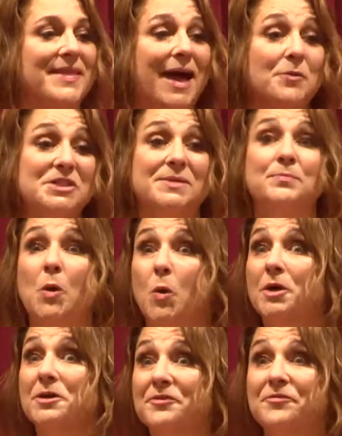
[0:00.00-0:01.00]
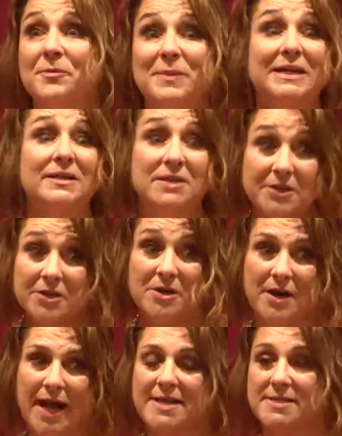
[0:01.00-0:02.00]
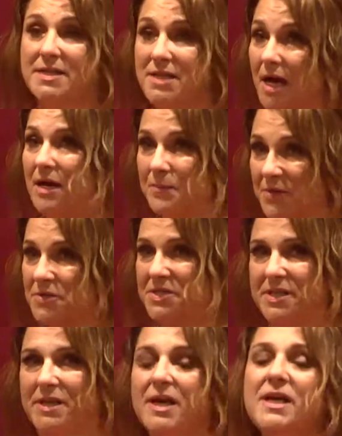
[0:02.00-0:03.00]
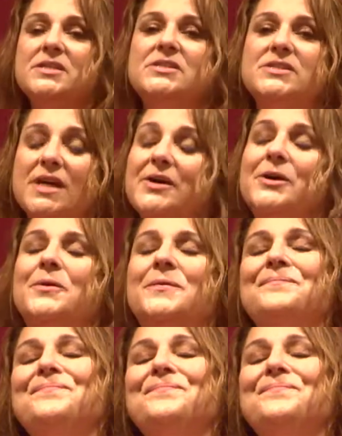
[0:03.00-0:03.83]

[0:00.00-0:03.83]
that was important for me to learn as a young person. So,